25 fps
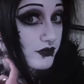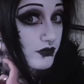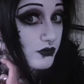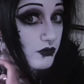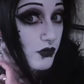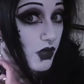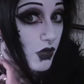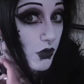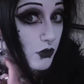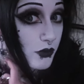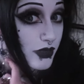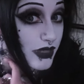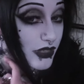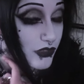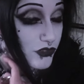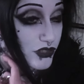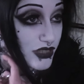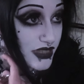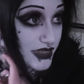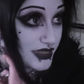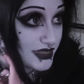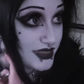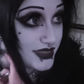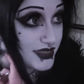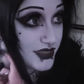Well,
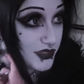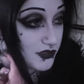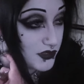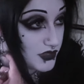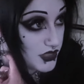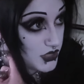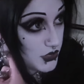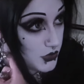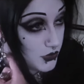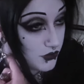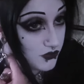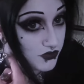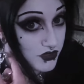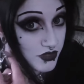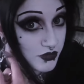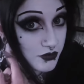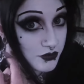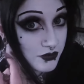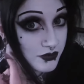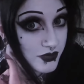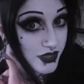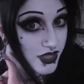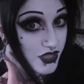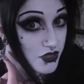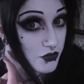earrings, there are two of
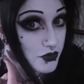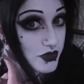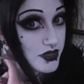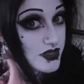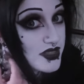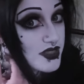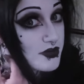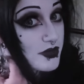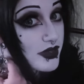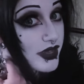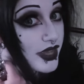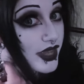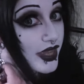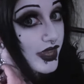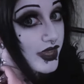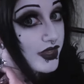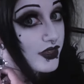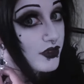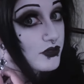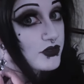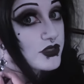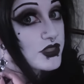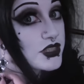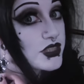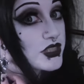them. The other one is on my hand.
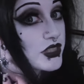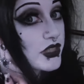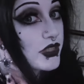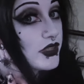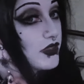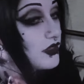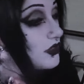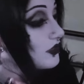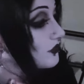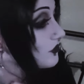I'll just show you that